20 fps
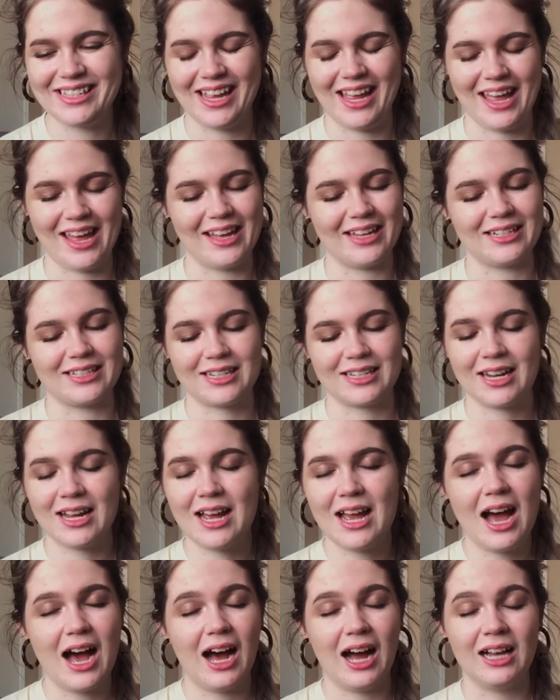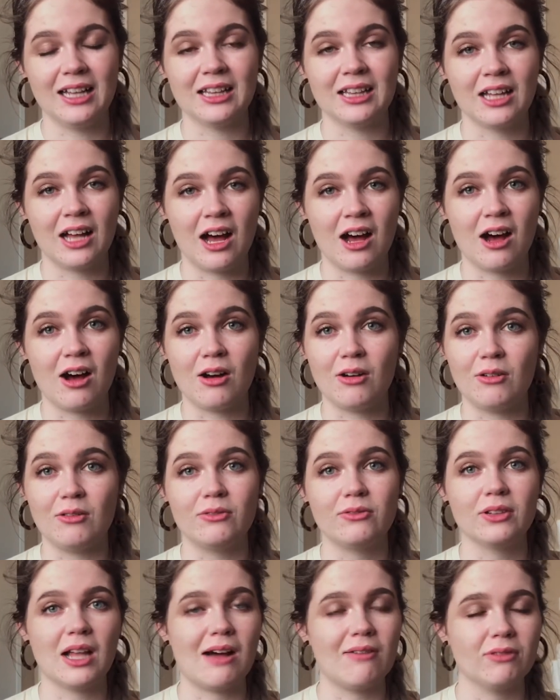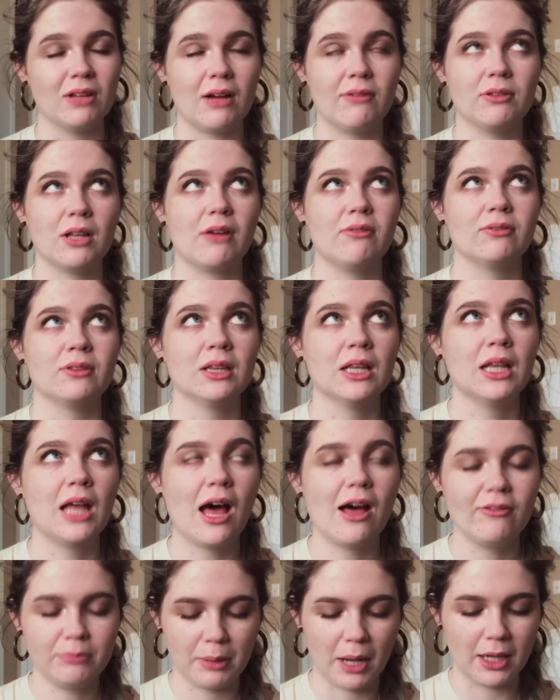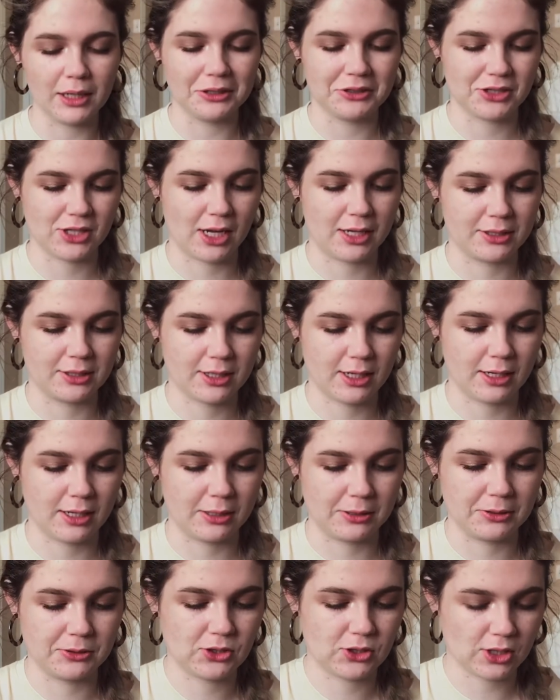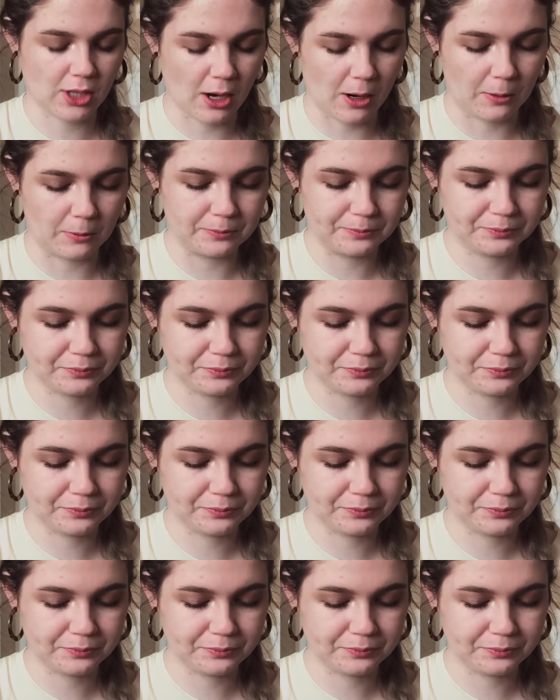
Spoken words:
And I love, love, love, love, love Palo Santo. So